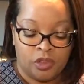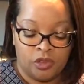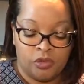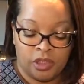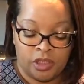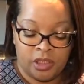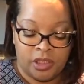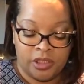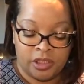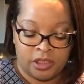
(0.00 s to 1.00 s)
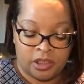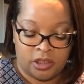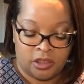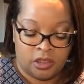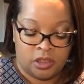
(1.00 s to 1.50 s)
you can
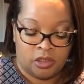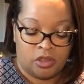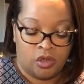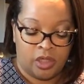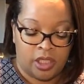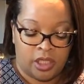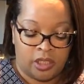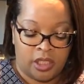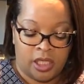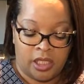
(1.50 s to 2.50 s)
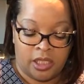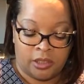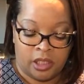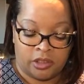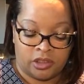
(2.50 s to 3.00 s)
easily go ahead
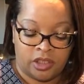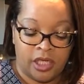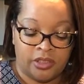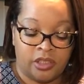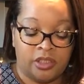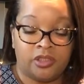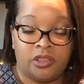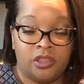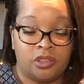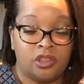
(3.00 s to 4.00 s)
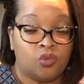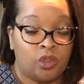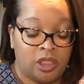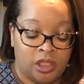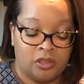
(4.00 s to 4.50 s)
and take this
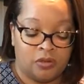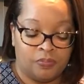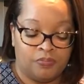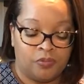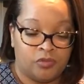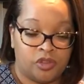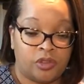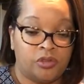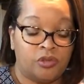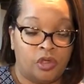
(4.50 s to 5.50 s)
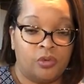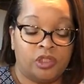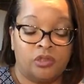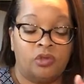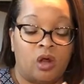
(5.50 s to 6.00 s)
one here, just so you know, with
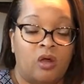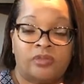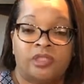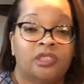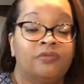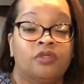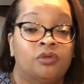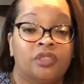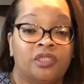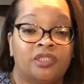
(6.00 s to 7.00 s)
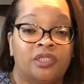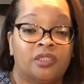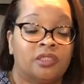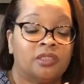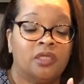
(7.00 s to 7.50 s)
the little arms. I didn't even know this
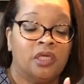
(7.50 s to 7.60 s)
existed.